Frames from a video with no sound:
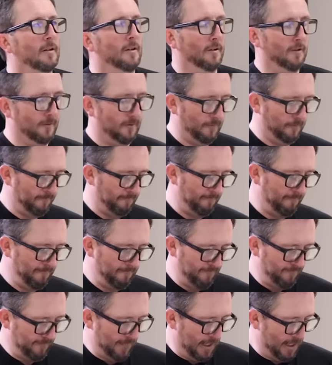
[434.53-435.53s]

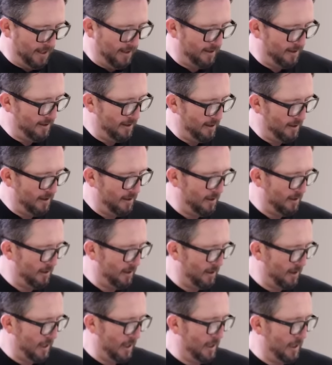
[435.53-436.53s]

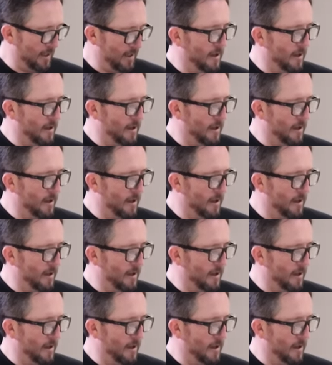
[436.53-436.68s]
[no speech]